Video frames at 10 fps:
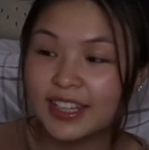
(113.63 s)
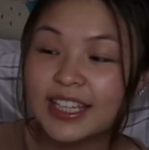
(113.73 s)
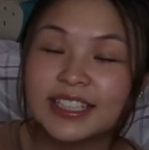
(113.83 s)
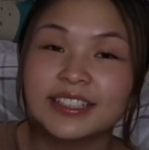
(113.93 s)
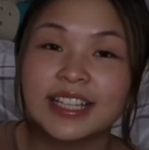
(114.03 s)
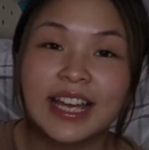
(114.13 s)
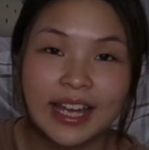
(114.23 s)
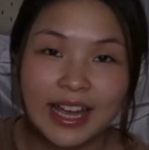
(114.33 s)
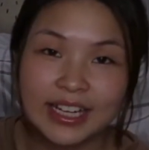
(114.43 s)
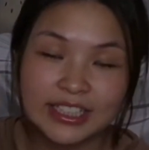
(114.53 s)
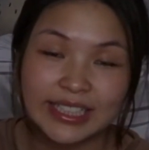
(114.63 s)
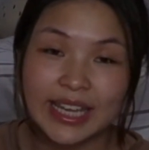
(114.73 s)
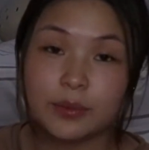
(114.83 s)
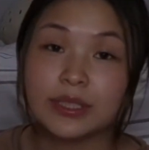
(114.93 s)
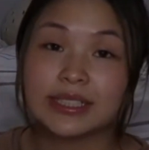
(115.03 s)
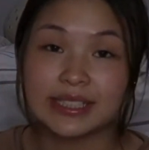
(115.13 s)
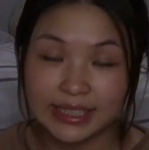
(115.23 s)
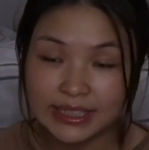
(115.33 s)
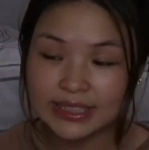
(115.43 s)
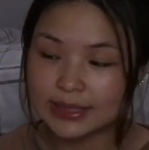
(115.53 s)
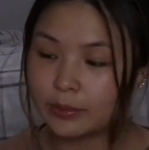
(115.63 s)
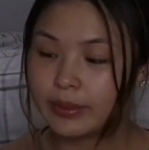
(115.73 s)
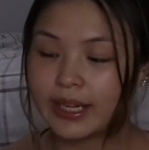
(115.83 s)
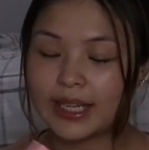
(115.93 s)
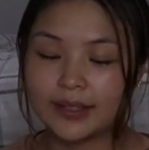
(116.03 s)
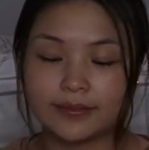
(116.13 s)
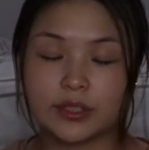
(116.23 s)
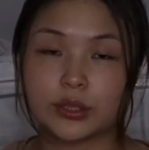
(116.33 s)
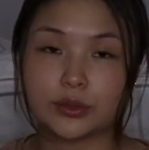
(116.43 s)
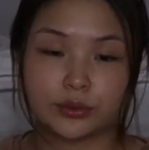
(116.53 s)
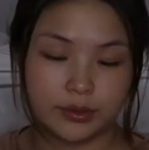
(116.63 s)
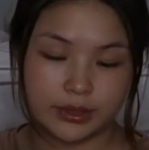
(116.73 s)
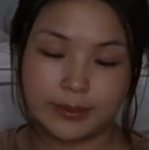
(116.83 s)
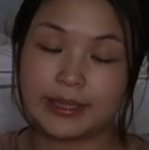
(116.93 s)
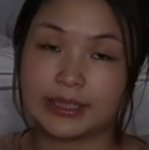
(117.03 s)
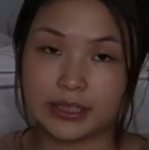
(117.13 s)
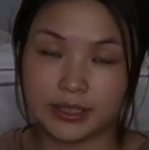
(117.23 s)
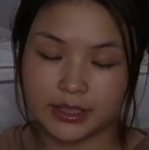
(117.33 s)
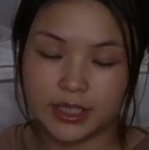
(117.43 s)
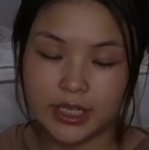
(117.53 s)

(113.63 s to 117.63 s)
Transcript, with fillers: these actually came with six, but I gave two to my sister.